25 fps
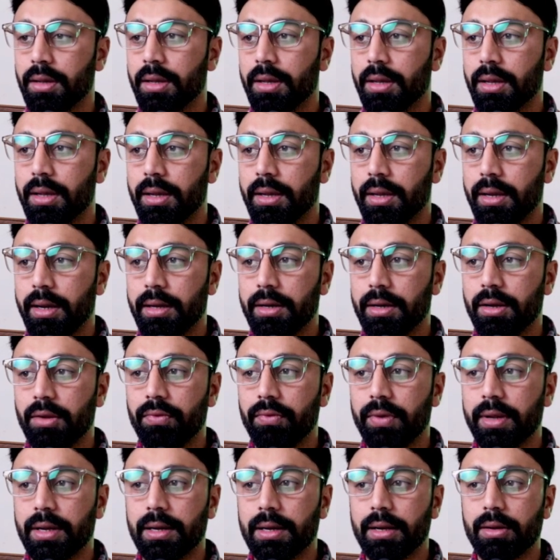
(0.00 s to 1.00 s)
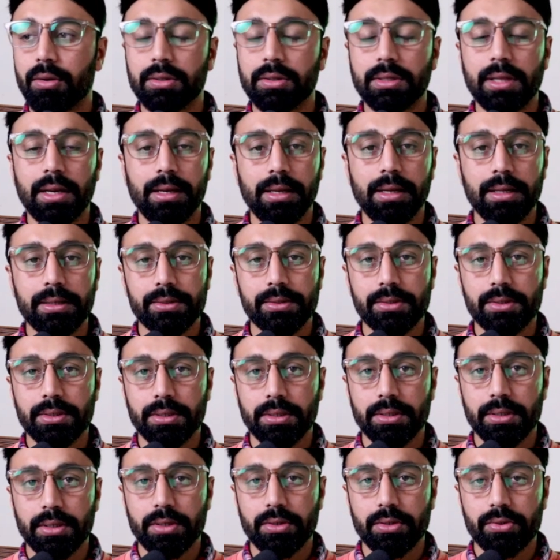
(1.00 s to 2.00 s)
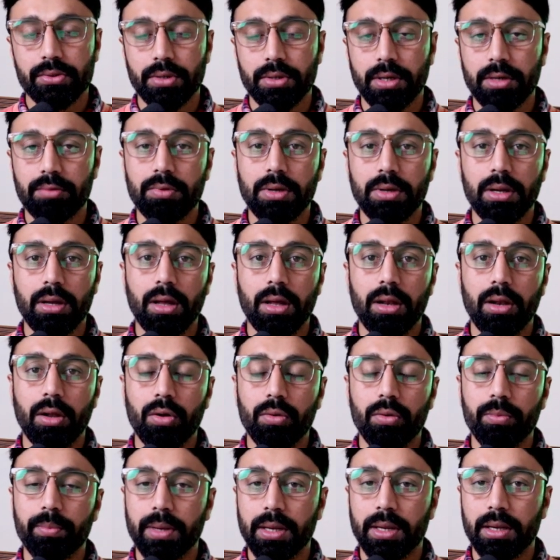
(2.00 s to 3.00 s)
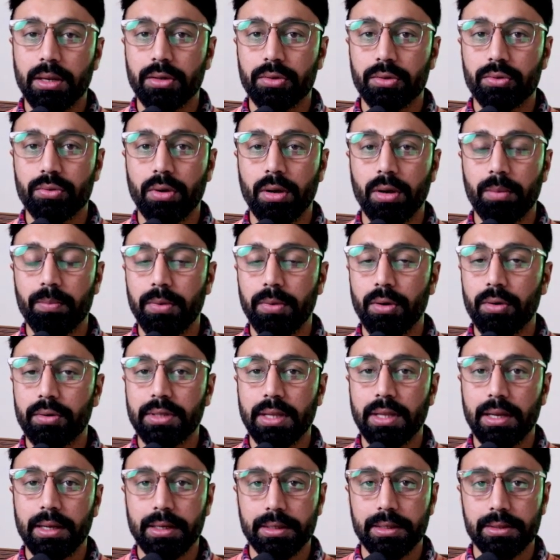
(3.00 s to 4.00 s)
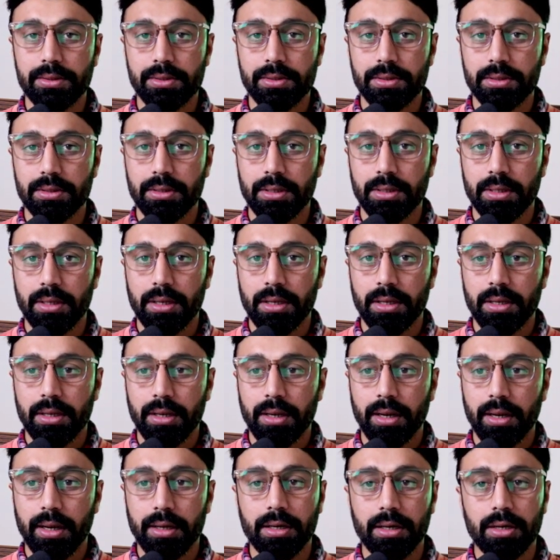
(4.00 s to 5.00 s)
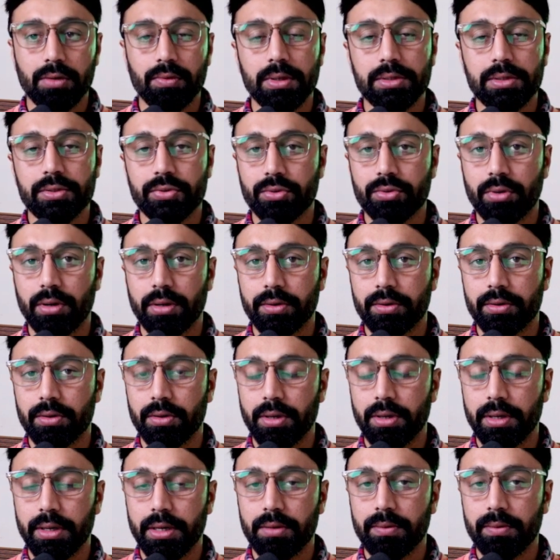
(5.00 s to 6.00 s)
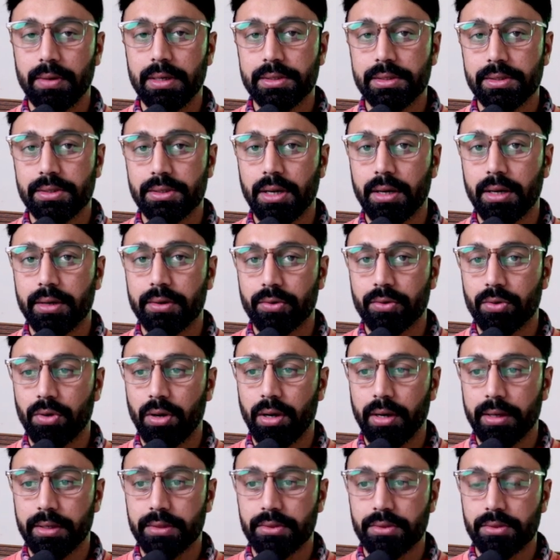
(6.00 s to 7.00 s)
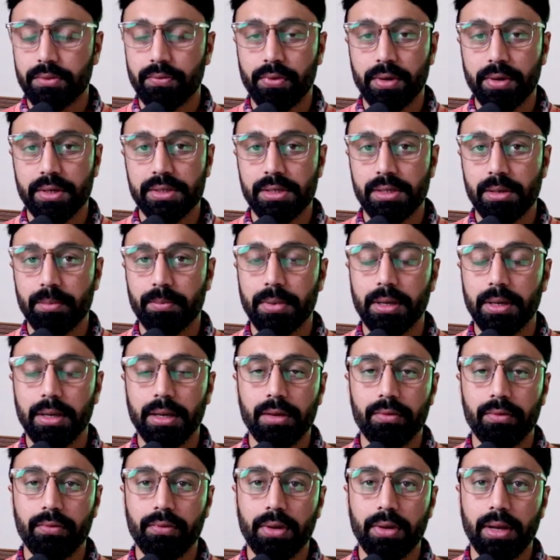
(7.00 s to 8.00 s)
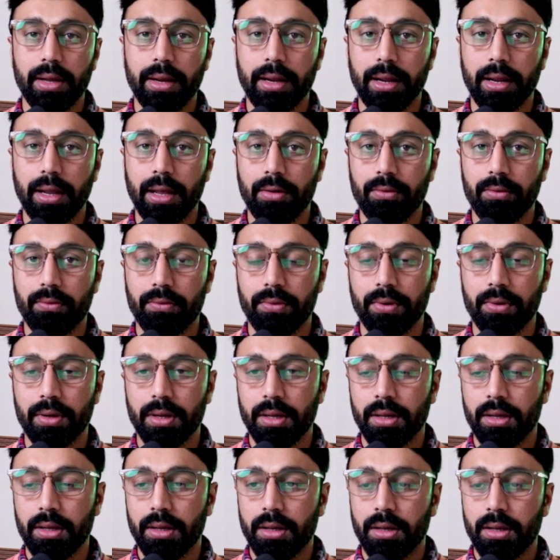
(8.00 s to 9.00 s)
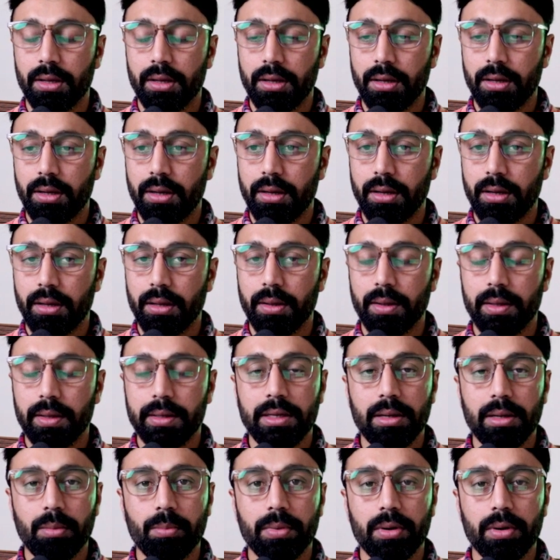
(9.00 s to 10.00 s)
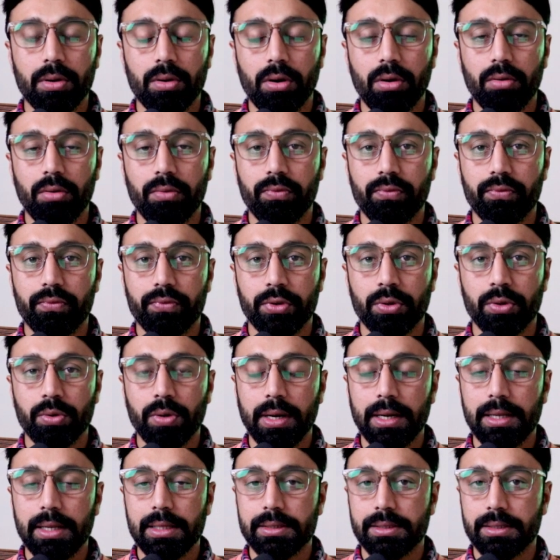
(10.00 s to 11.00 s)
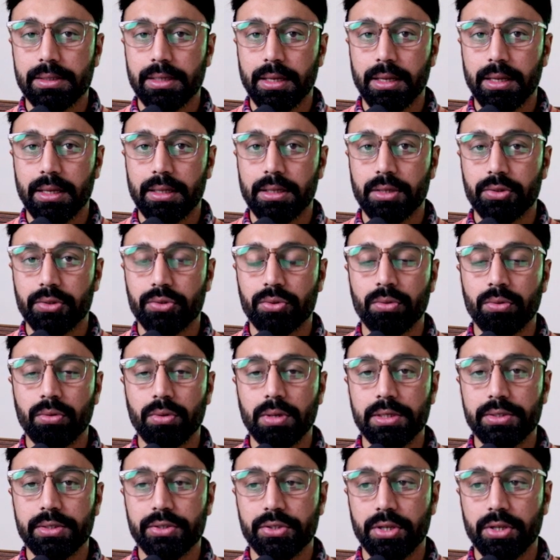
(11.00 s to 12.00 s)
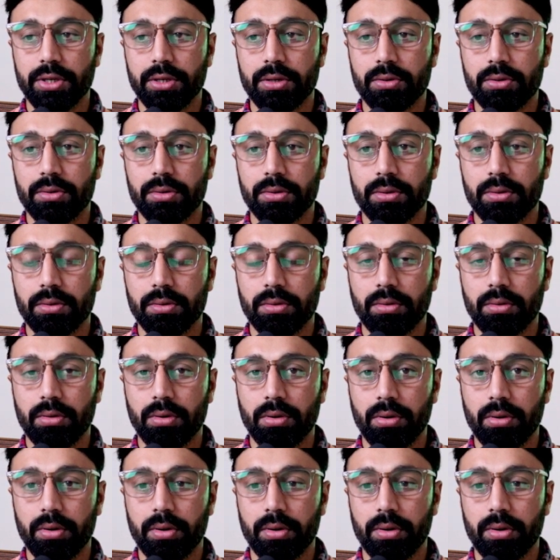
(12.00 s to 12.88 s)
and if I click on the list, so it will allow me to upload the list, and it will start crawling. So for example, if I have a number of URLs in the Google Sheet, or